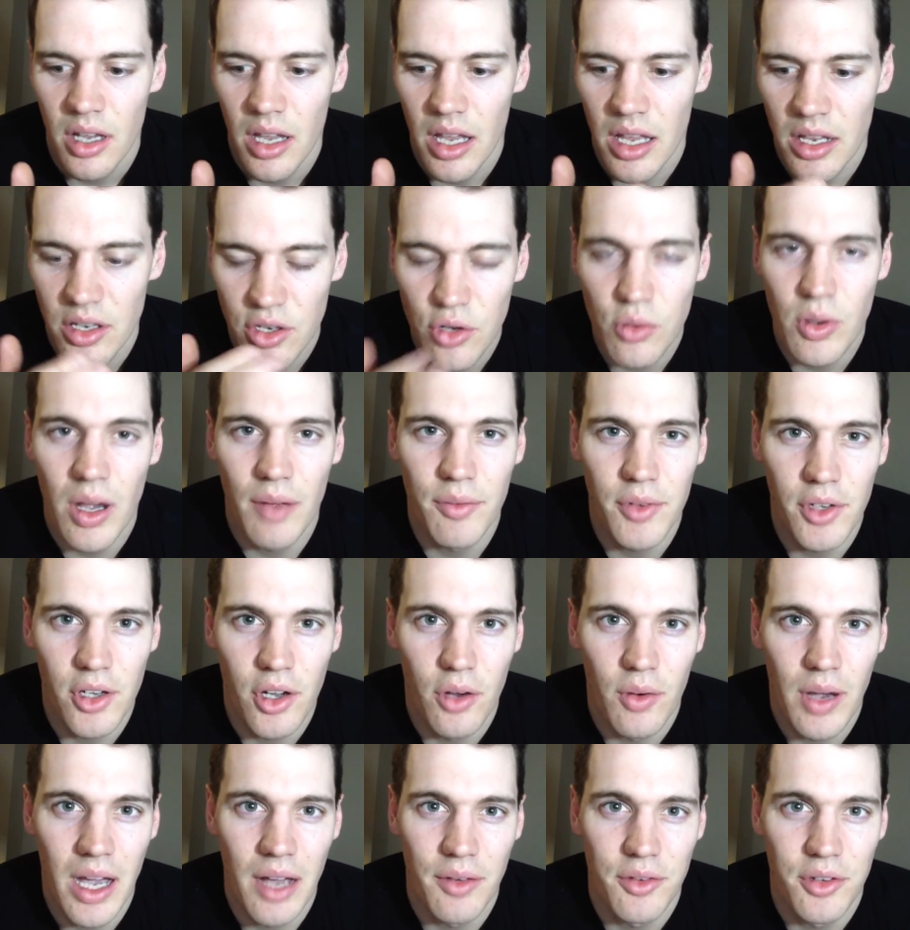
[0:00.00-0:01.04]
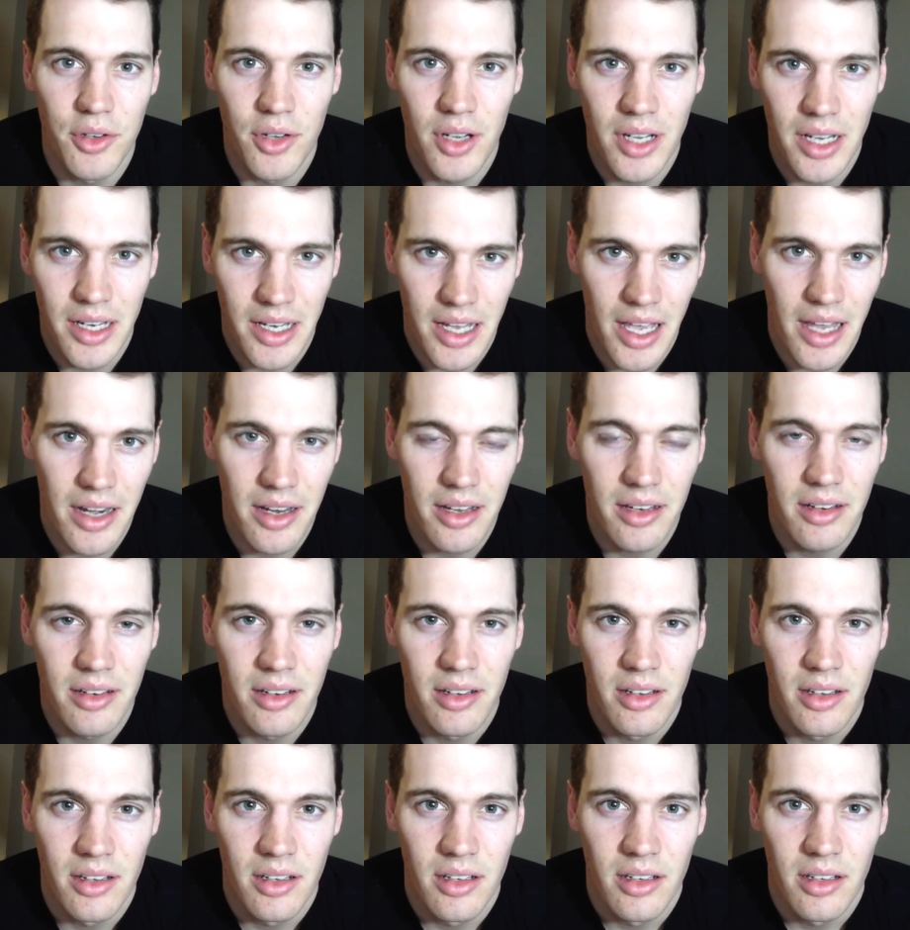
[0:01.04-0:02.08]
and you have to go after it and get it.
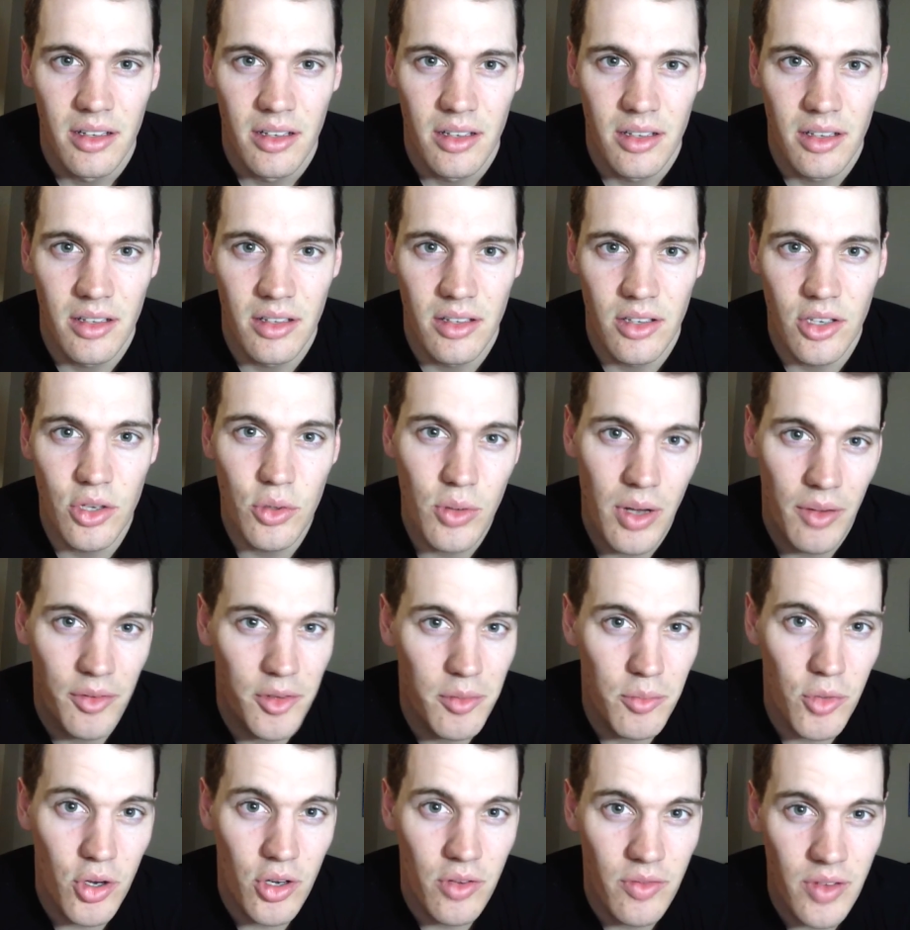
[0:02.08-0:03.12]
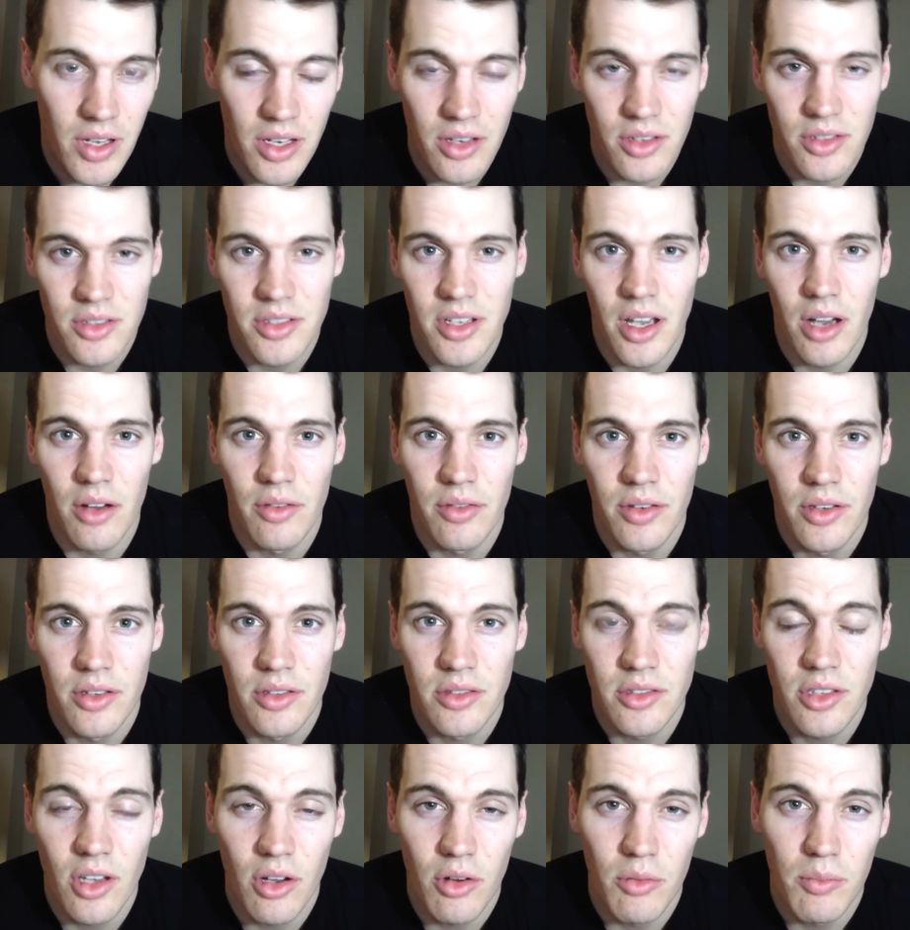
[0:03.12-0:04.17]
You have to motivate yourself.
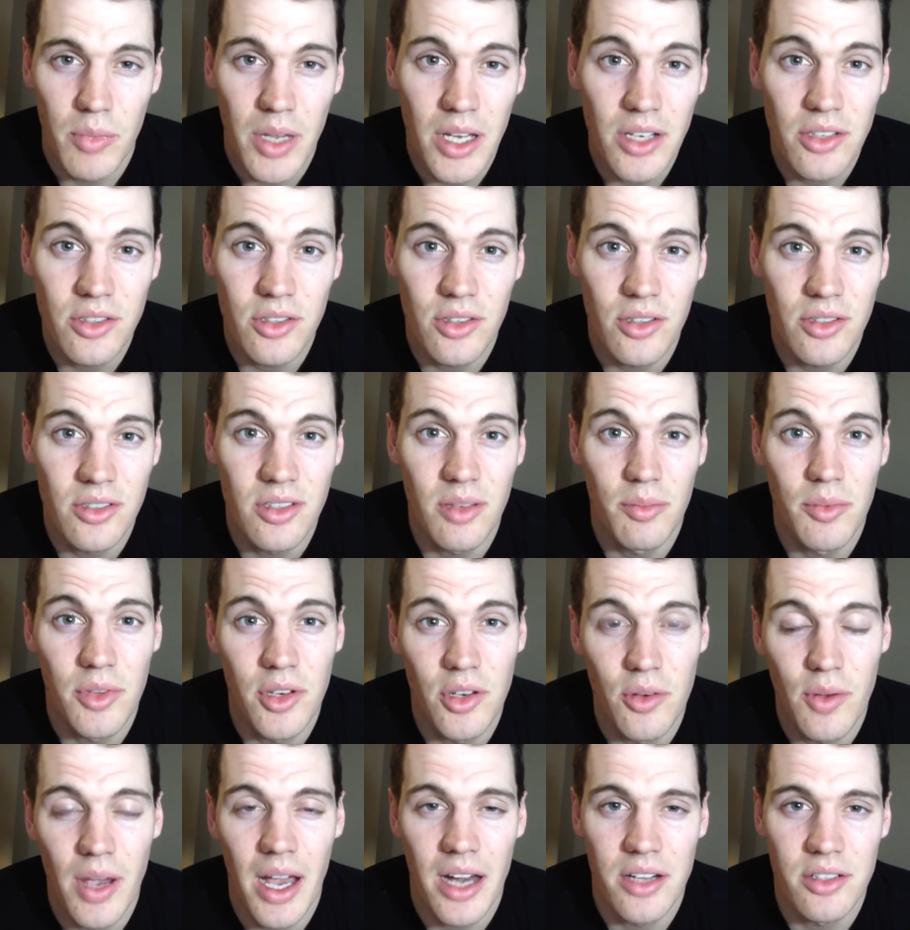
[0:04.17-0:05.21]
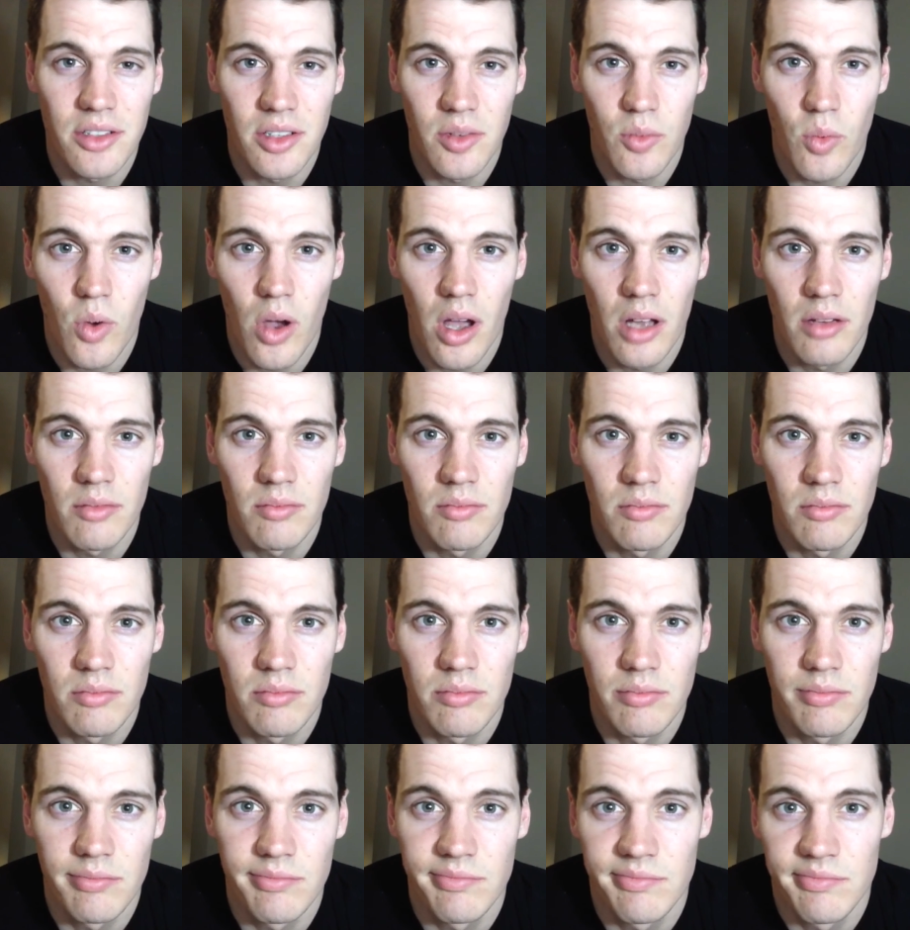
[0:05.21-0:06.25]
So make sure it's something you actually want.
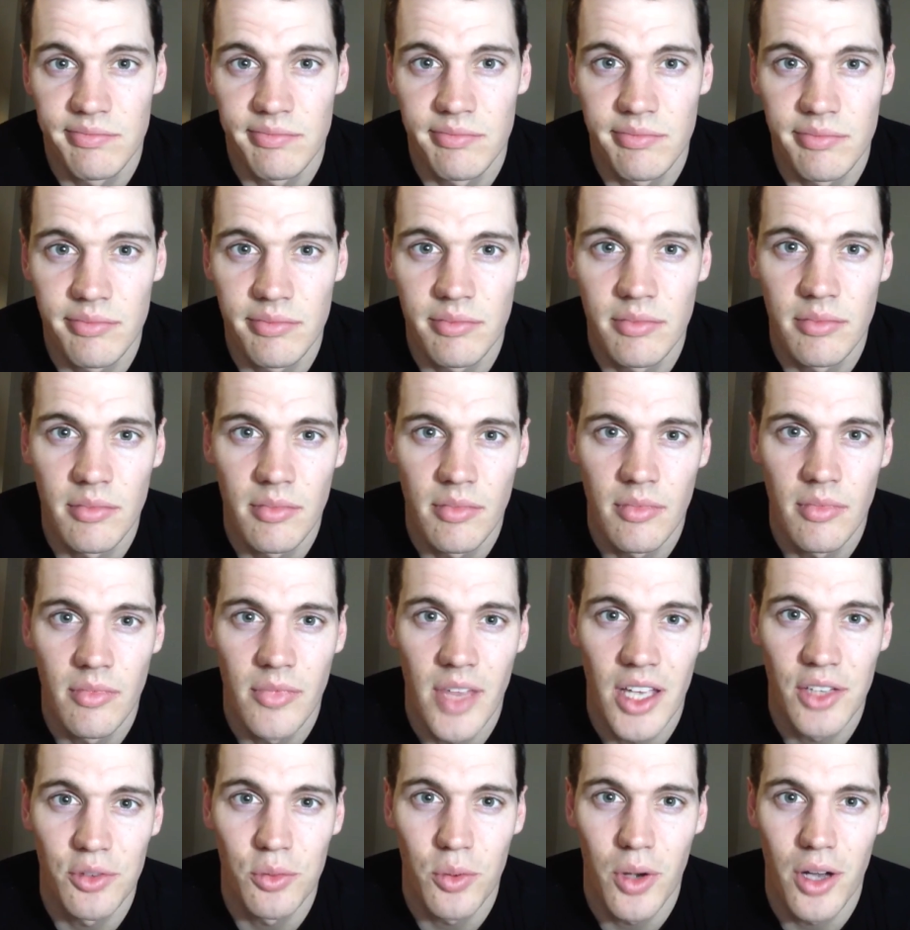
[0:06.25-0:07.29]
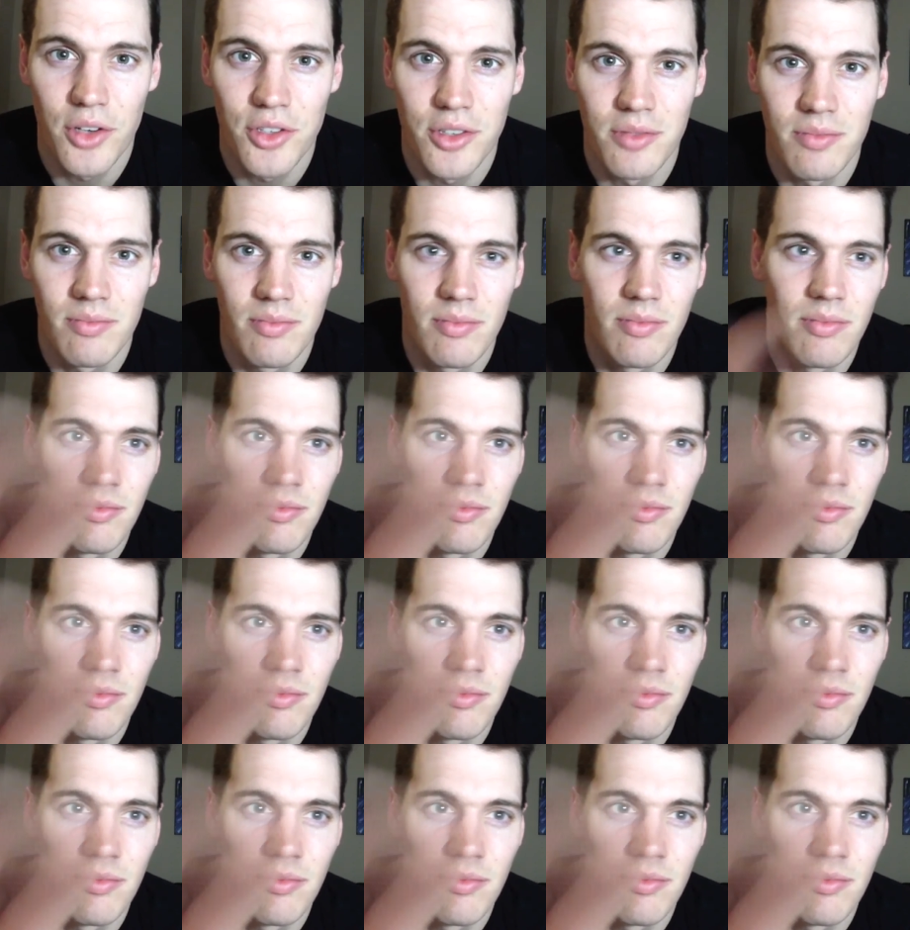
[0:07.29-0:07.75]
Thanks for watching.